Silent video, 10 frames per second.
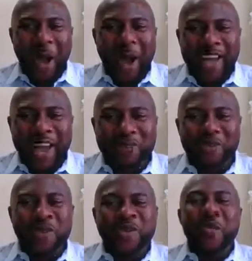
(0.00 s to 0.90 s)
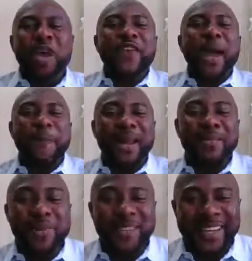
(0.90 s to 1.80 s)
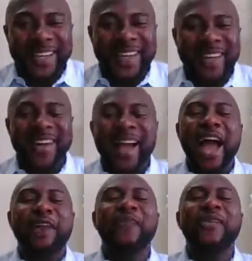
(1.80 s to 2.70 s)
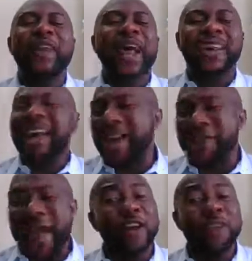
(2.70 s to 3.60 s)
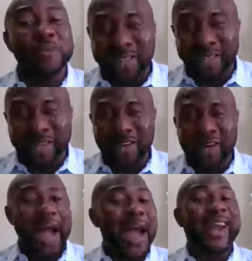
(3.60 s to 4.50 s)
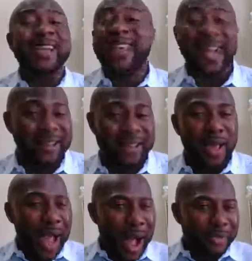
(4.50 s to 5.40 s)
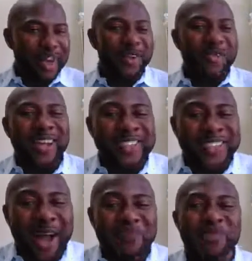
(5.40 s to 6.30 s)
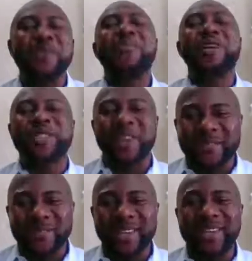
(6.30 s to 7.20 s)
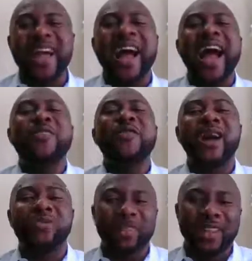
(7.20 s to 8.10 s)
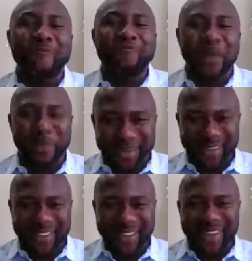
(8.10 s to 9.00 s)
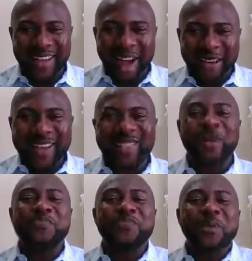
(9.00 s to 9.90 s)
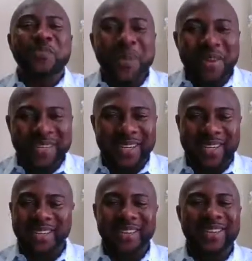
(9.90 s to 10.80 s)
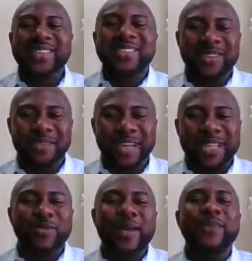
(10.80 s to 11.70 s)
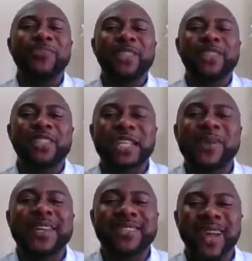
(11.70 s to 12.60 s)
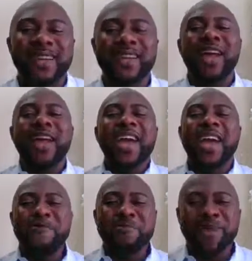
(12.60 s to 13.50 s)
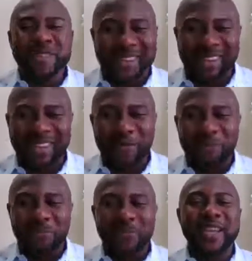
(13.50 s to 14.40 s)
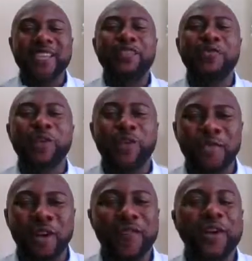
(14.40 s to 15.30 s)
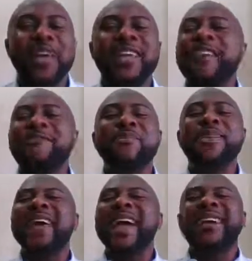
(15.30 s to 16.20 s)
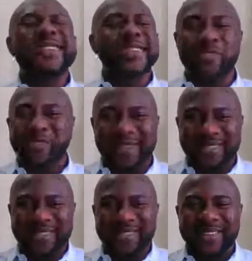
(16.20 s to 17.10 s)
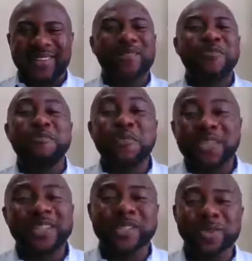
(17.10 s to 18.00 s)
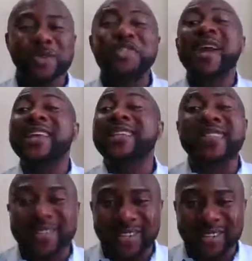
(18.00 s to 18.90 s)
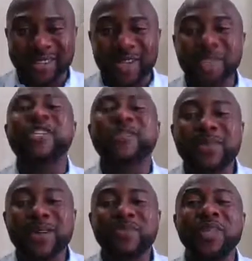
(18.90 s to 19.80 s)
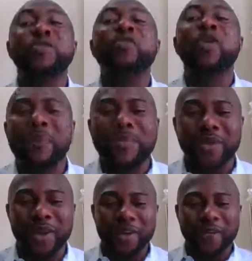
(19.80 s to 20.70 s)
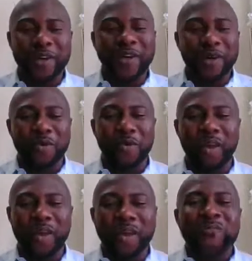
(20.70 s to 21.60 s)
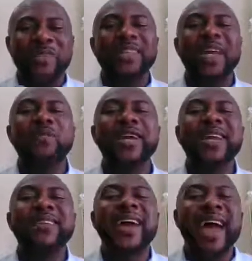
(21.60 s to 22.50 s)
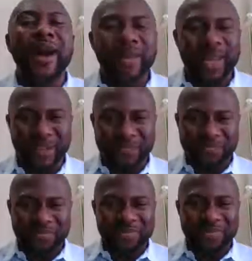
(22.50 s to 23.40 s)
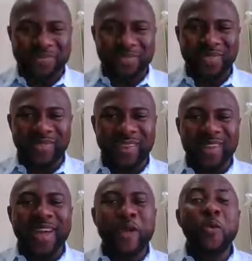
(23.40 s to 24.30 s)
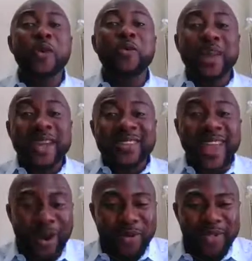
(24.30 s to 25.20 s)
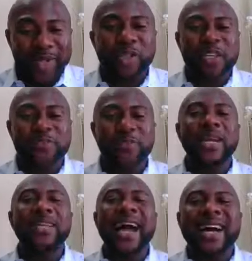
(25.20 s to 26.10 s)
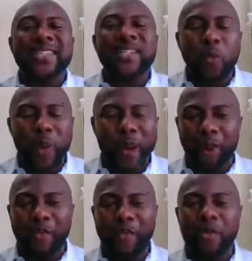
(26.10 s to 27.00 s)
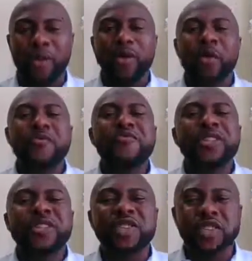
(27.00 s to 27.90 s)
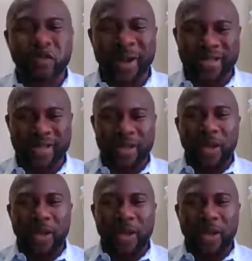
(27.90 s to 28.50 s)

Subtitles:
Okay, so whenever I play music again, I feel alive. I love music and I dance. I'm not a good dancer, but trust me, I know how to lift my body. All right, so music is good. That is why Shakespeare said, if music is the food of love, give me excess of it. Music is good. Try dancing. Trust me, it will help you very, very well. And then you eat healthy. When you eat healthy, trust me, it has a way of reducing stress.